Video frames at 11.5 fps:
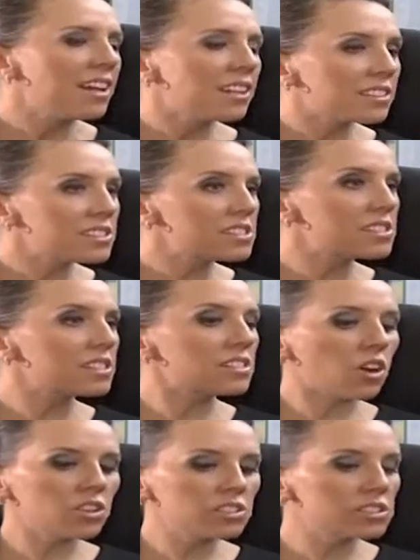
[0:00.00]
Now, this
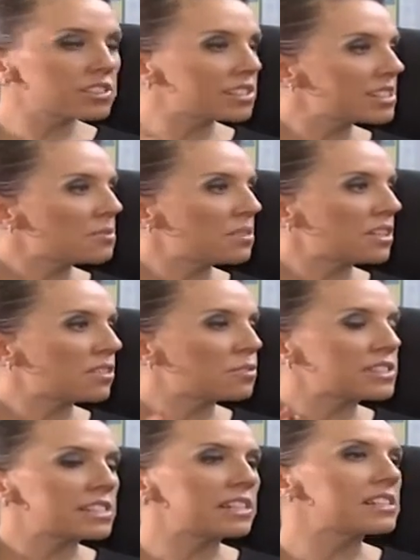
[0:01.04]
whole system and
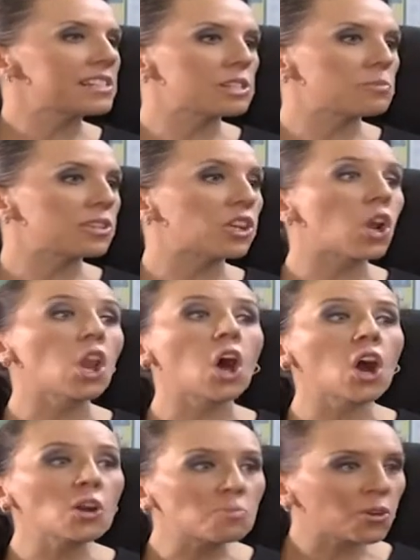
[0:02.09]
facility has been a
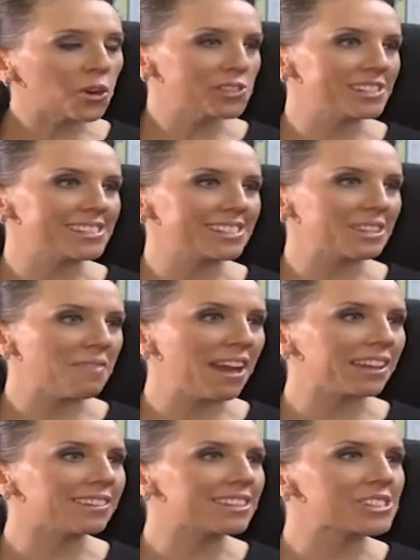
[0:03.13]
long process in the
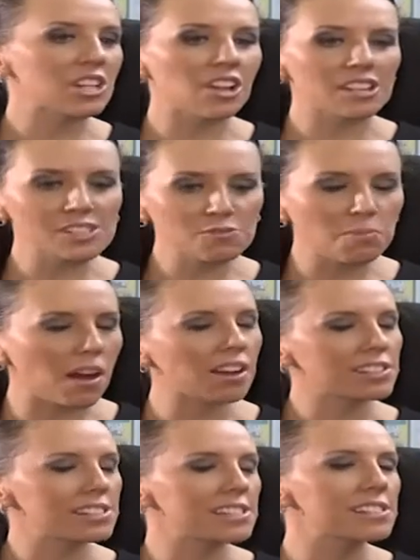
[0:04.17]
making. There's lots of
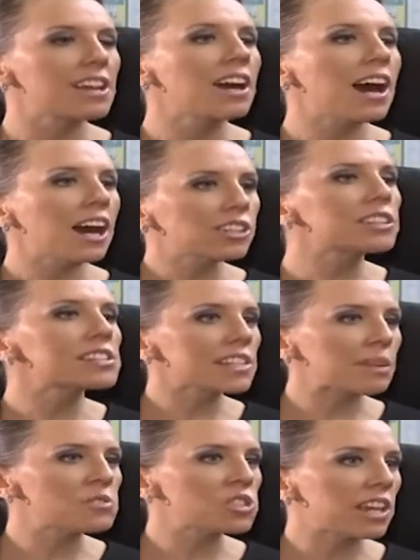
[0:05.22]
parties. How did this
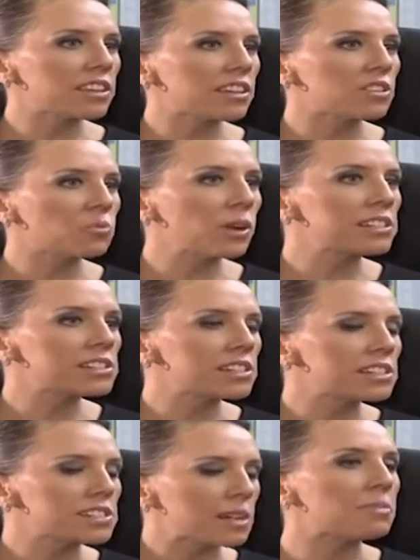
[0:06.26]
come together and where does
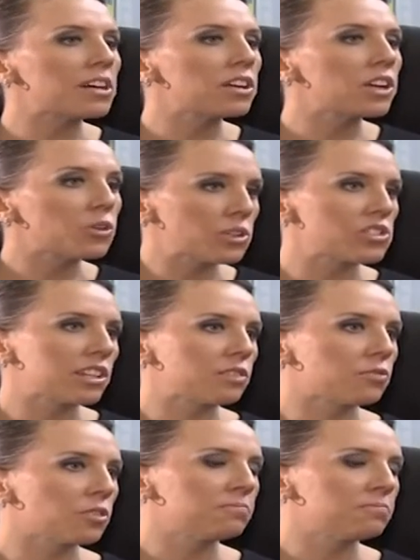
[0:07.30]
iThemba originate from?